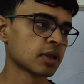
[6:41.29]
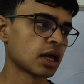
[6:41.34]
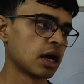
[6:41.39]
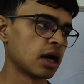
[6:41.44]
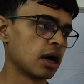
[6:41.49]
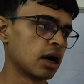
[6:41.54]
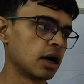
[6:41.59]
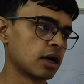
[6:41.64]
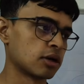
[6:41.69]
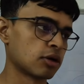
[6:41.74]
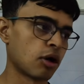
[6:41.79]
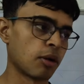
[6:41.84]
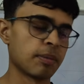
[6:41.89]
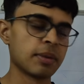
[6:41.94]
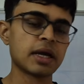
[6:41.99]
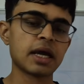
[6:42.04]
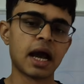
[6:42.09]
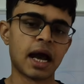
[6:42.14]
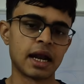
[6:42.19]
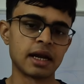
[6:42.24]

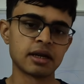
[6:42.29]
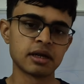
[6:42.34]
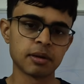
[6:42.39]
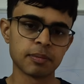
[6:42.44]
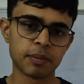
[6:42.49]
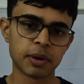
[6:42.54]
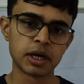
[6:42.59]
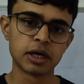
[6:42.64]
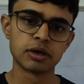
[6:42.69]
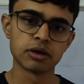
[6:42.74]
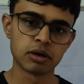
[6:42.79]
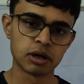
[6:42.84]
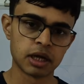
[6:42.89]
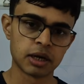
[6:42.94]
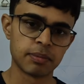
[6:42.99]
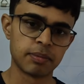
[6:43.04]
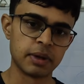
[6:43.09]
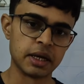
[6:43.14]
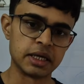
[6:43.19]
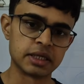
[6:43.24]
topic at
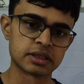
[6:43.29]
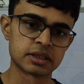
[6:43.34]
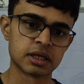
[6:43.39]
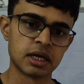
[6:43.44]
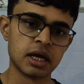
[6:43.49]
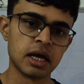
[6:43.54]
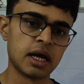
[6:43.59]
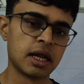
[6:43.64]
particular place.